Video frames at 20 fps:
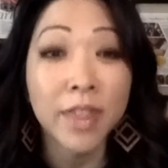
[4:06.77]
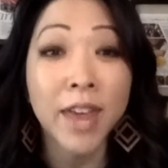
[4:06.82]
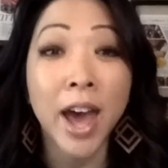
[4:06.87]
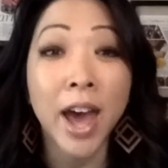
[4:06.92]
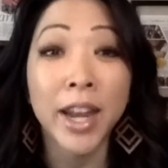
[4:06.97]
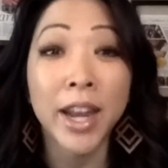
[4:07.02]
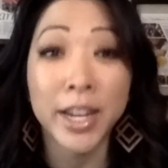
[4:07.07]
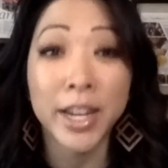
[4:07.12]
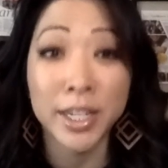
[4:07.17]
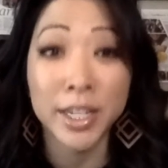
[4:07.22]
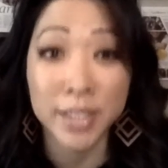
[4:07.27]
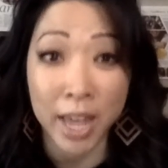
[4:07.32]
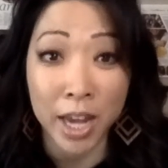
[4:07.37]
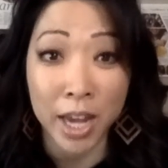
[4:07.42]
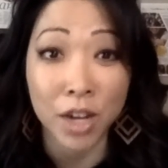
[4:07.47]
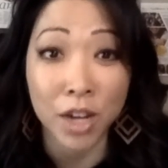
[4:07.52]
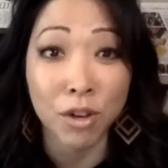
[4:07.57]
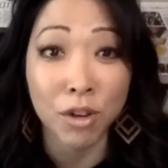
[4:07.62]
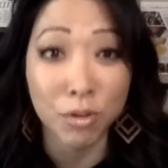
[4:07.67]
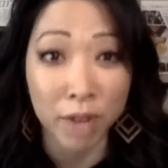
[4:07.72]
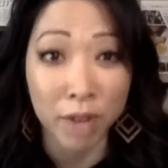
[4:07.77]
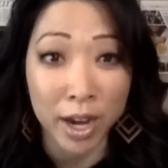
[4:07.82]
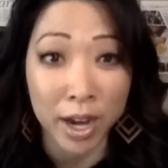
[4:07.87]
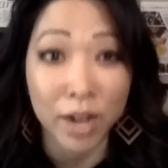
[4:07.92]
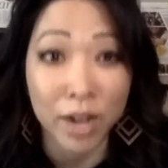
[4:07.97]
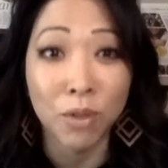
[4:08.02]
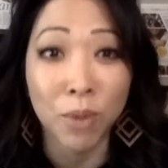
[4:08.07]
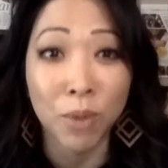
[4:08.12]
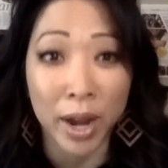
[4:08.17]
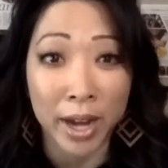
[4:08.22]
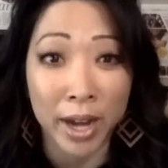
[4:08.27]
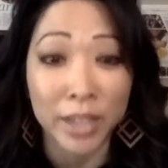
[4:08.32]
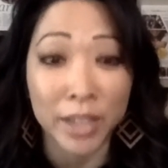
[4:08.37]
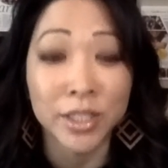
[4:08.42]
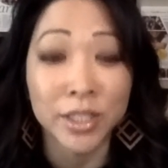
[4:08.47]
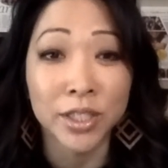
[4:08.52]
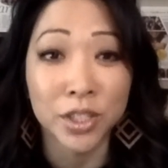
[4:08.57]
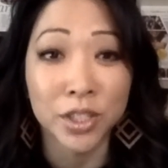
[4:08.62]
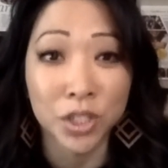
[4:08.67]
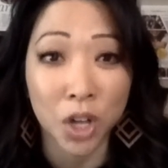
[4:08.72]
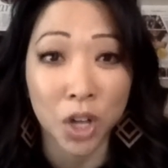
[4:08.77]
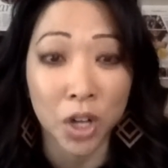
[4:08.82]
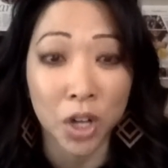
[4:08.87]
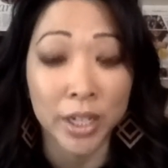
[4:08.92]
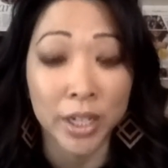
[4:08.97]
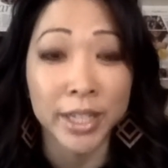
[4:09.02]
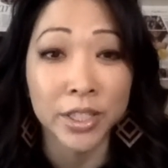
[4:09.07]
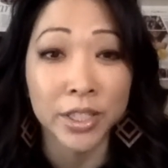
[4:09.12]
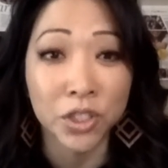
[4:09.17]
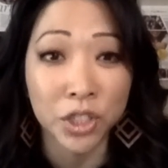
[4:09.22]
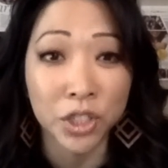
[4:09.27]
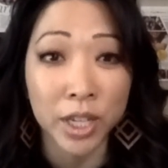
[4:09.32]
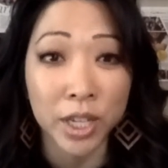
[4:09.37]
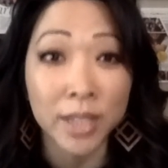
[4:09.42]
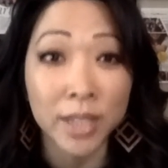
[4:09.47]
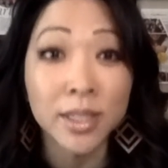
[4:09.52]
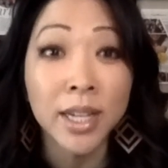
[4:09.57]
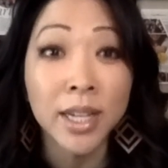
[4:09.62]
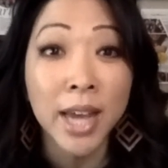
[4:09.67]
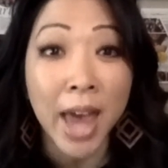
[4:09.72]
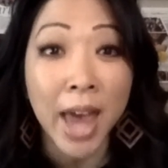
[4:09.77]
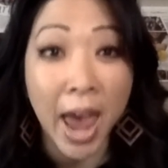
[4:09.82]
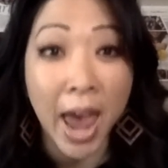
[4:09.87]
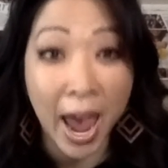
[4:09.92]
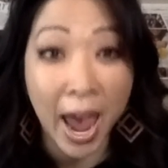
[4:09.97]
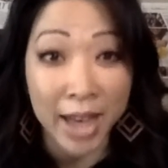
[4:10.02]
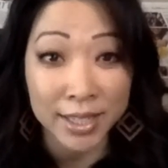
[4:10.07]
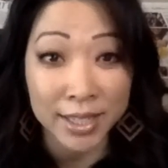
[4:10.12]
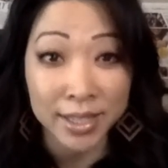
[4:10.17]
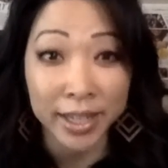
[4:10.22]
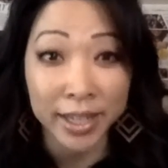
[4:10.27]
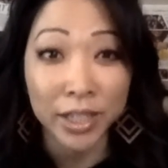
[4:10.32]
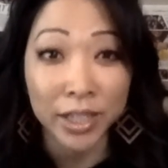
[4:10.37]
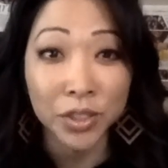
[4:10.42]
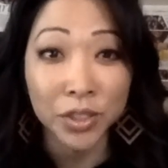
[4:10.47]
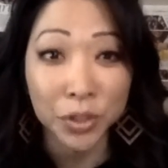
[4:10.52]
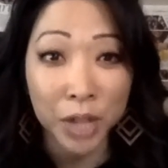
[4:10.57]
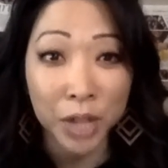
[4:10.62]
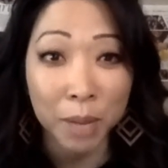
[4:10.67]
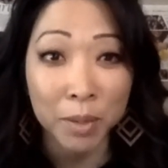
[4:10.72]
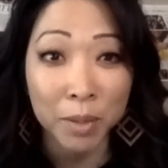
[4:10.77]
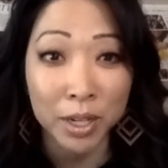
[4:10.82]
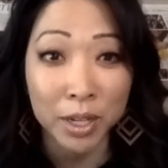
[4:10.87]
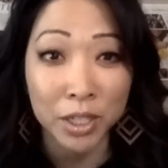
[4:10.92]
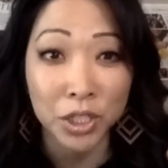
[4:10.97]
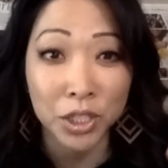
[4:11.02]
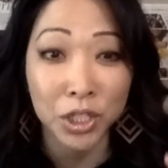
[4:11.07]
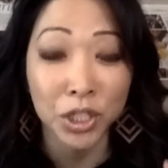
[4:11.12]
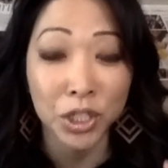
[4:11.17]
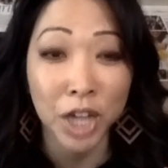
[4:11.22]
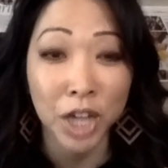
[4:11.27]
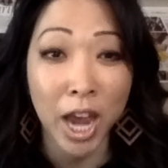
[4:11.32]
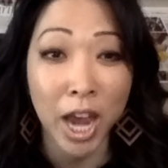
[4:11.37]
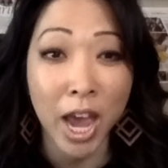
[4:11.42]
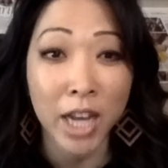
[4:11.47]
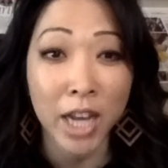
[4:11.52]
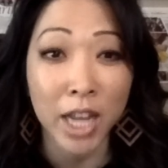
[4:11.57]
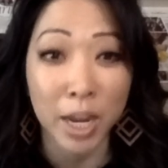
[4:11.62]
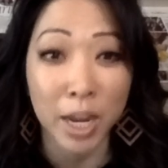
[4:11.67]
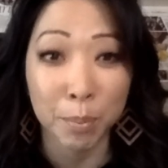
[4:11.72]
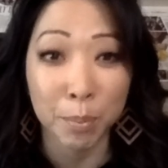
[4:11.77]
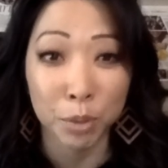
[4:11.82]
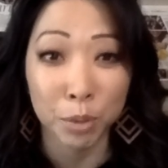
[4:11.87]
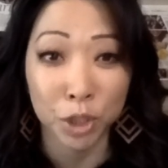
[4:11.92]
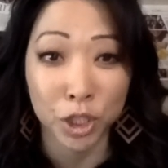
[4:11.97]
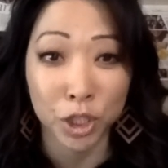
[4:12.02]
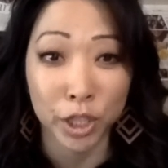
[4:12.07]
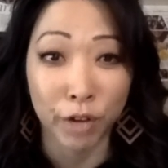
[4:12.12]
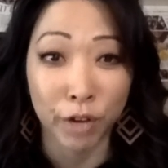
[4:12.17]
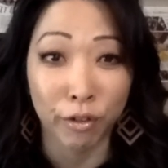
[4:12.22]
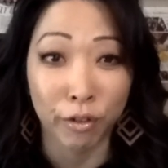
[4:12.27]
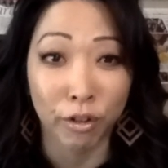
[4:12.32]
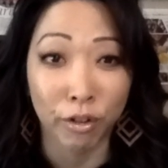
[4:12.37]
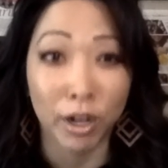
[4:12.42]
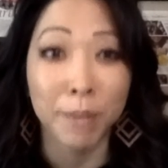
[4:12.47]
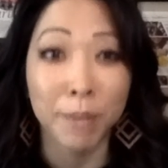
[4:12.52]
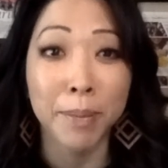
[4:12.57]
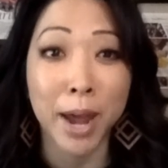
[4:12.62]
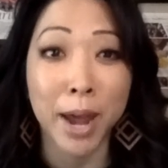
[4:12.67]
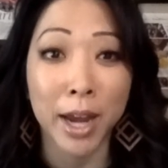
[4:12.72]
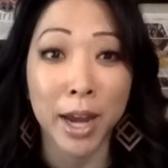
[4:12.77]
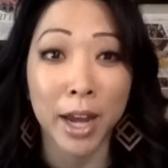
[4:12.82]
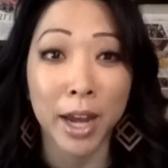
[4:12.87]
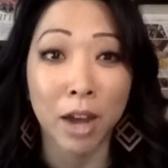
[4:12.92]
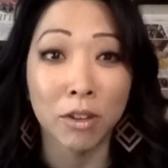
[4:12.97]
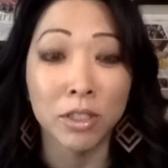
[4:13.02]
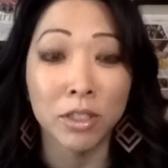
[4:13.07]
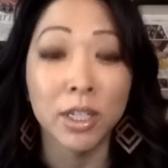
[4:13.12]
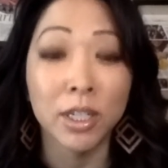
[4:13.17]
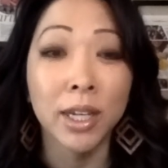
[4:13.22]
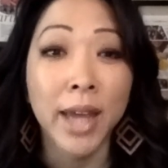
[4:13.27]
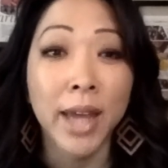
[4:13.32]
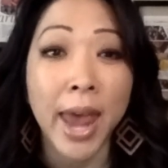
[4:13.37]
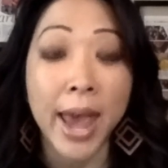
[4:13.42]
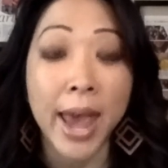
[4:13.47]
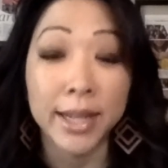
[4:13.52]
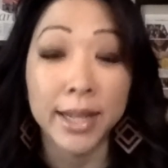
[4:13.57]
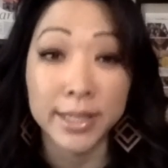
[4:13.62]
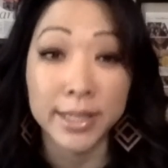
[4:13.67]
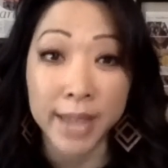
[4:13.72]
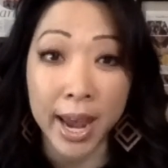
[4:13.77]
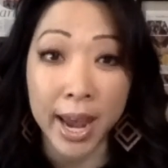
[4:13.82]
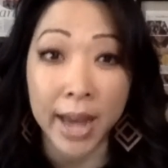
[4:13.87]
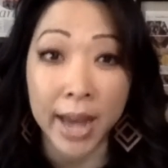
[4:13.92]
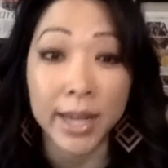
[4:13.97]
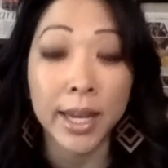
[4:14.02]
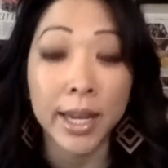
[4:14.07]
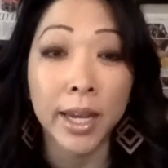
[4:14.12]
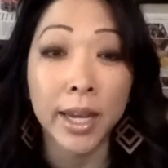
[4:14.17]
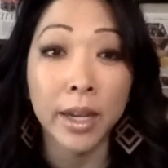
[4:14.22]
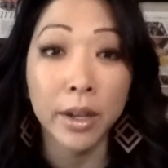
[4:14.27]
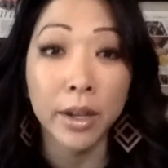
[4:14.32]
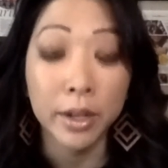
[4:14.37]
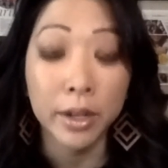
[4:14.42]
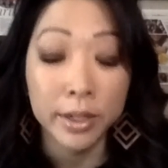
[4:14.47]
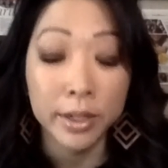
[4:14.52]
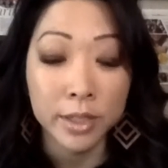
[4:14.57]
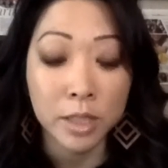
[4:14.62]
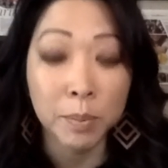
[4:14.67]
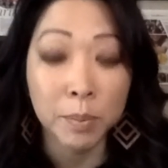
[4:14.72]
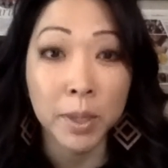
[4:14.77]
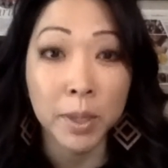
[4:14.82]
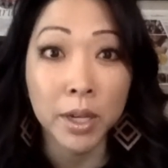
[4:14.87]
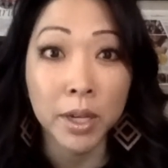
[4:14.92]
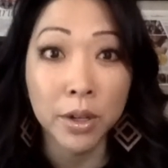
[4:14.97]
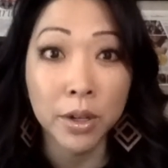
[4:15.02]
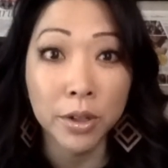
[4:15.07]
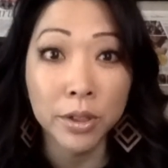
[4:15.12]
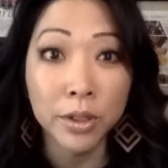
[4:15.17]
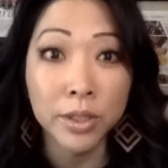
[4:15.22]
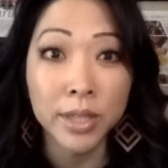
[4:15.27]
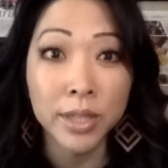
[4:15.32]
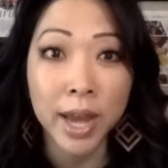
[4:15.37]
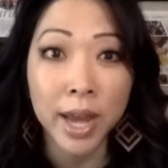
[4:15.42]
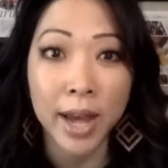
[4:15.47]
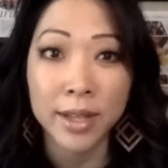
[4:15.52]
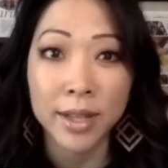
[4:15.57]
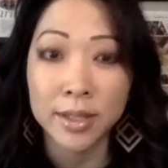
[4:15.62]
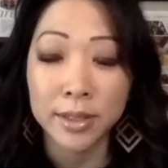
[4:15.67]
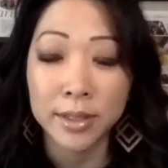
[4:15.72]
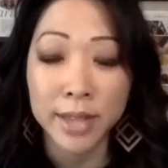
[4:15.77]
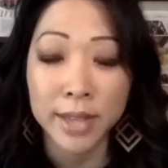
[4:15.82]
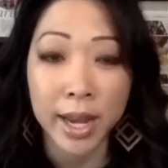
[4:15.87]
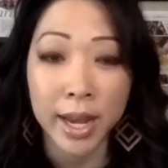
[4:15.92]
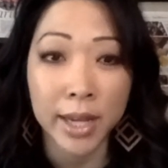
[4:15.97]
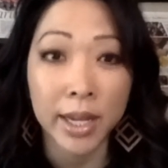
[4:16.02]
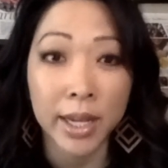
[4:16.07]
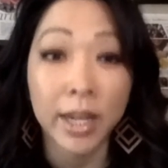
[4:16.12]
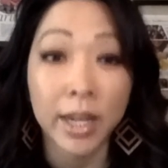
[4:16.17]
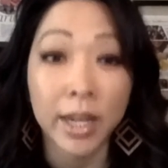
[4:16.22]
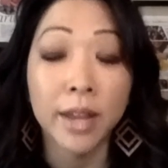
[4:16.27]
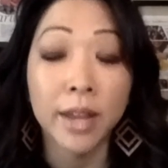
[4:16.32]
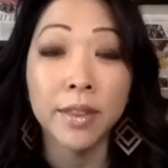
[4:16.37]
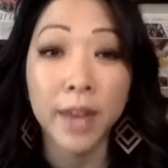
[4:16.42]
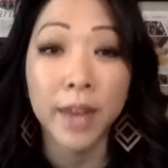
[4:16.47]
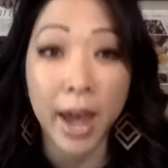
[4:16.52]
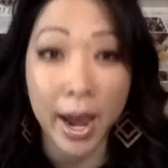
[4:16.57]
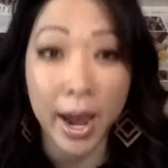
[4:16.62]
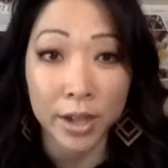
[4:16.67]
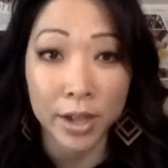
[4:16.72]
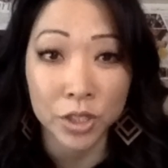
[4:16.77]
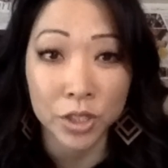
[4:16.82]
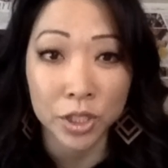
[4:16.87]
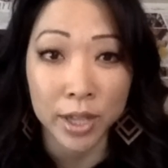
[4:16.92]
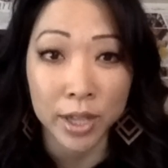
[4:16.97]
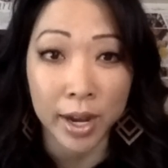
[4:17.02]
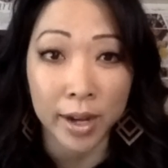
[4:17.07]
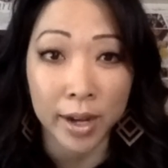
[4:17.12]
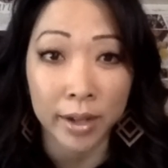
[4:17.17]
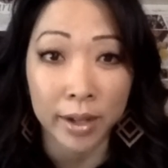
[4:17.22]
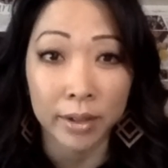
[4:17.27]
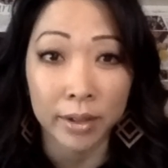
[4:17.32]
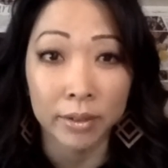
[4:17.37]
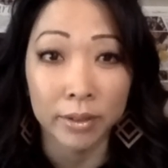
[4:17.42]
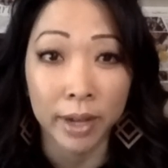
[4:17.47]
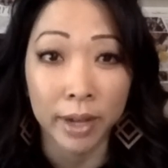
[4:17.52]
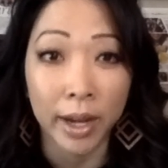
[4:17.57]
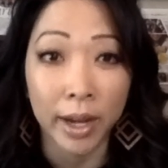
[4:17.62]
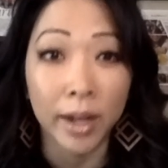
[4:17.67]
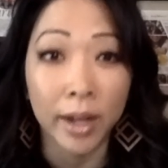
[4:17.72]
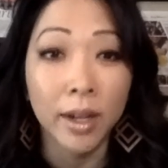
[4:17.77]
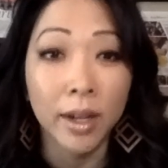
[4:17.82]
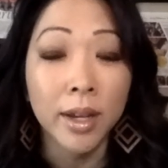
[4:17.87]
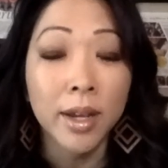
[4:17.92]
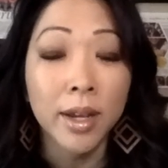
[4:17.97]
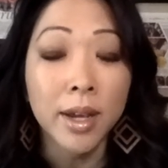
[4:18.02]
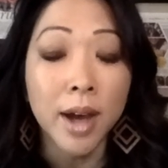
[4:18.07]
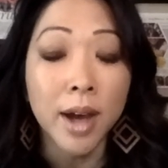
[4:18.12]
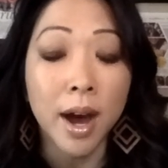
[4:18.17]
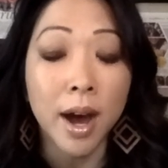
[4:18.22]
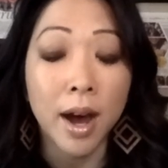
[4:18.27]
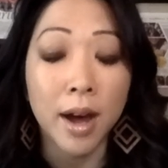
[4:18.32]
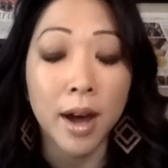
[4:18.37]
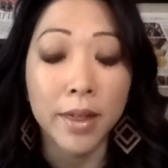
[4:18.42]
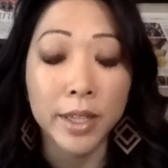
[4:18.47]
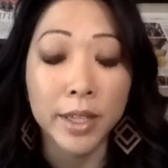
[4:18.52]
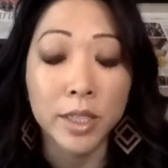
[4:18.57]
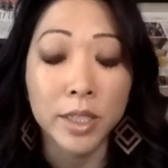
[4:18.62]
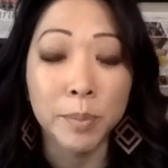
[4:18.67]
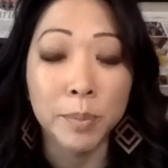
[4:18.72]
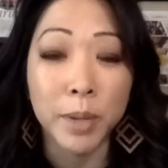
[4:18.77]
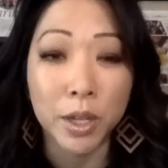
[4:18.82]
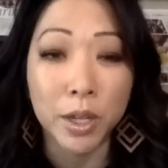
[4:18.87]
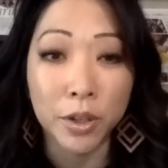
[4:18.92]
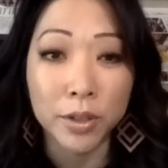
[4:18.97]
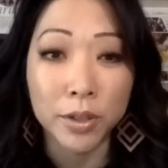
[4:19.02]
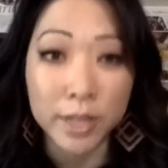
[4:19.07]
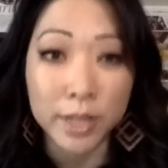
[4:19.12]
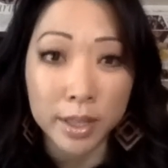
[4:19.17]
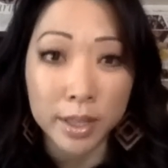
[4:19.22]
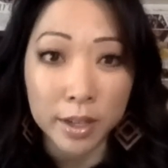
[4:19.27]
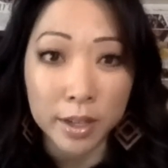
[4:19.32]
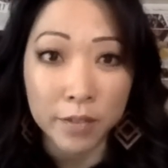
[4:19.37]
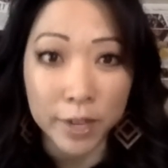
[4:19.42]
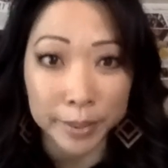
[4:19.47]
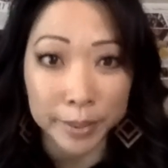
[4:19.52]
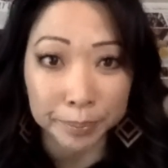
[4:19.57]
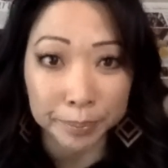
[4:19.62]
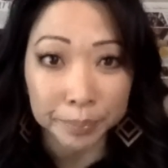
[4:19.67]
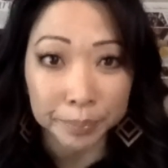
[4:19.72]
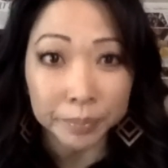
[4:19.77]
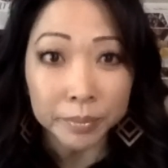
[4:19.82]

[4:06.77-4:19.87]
that is a great way to start, is just as things are coming into your head, like pushing it right back out and tagging speakers, tagging the hashtag, okay, that's being used at the event.